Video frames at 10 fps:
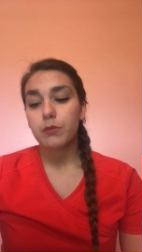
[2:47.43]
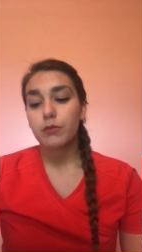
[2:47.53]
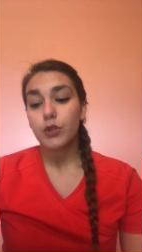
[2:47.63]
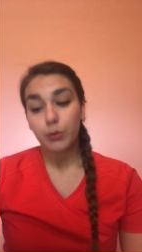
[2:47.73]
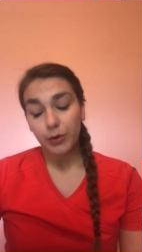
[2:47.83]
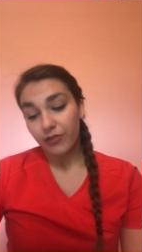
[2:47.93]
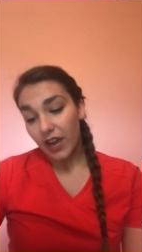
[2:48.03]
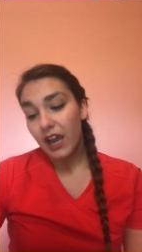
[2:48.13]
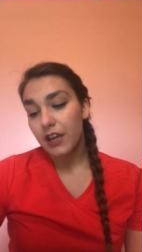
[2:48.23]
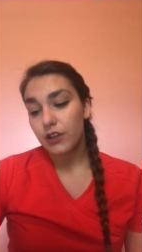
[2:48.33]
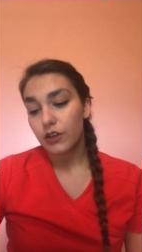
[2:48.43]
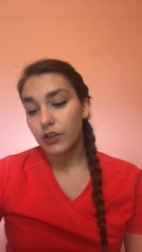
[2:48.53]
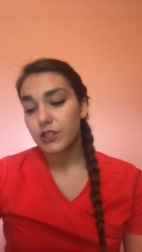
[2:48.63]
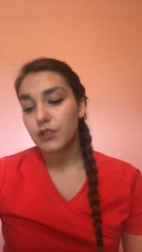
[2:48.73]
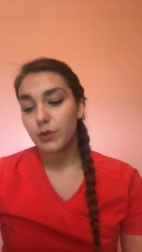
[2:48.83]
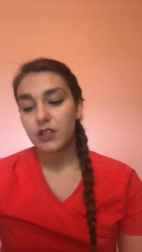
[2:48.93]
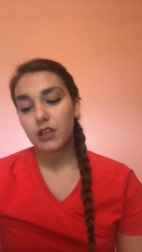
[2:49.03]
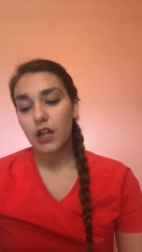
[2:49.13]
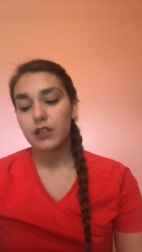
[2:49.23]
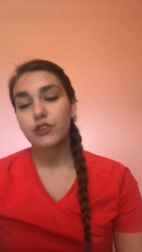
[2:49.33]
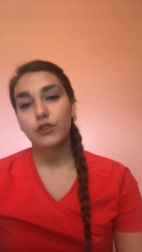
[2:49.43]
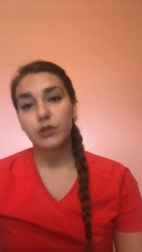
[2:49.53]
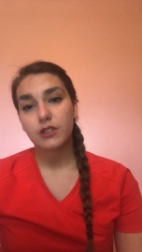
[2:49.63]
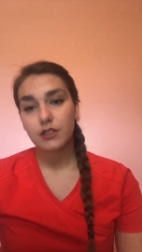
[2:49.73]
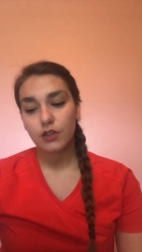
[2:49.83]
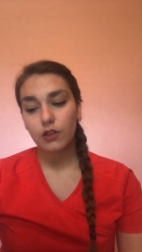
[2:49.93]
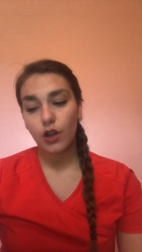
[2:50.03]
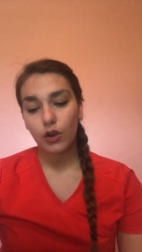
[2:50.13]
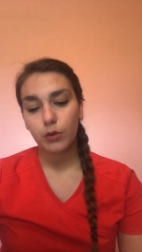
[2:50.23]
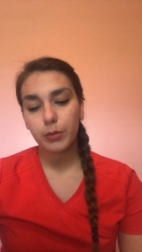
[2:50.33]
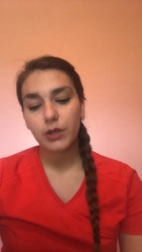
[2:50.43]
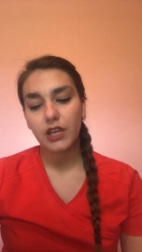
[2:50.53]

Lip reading: to provide nurses with the knowledge to instill hope